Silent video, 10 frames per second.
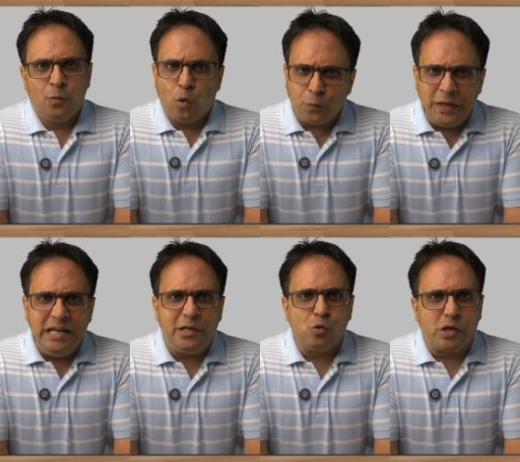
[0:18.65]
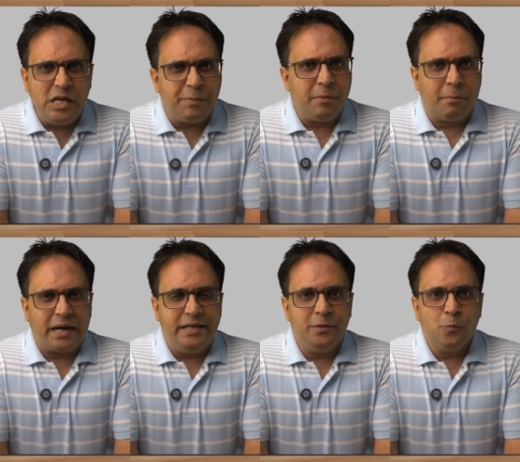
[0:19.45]
What we need to keep in
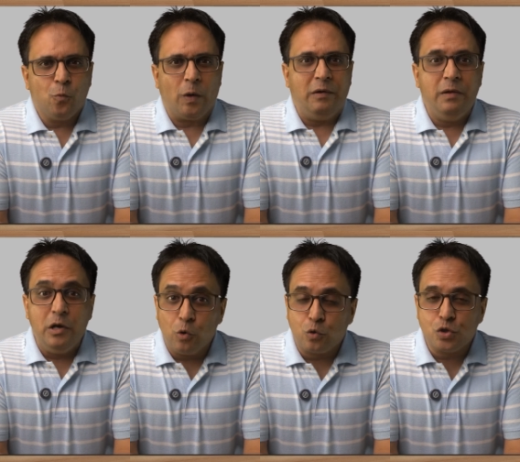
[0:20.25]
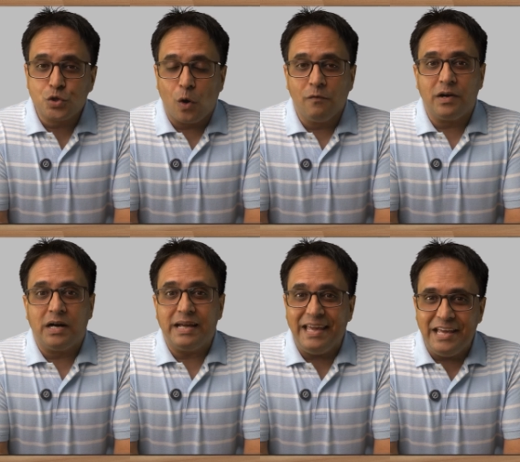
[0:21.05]
mind while we look to solve
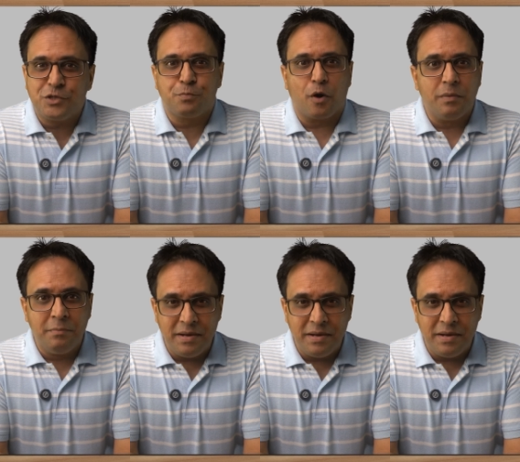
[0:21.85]
a age problem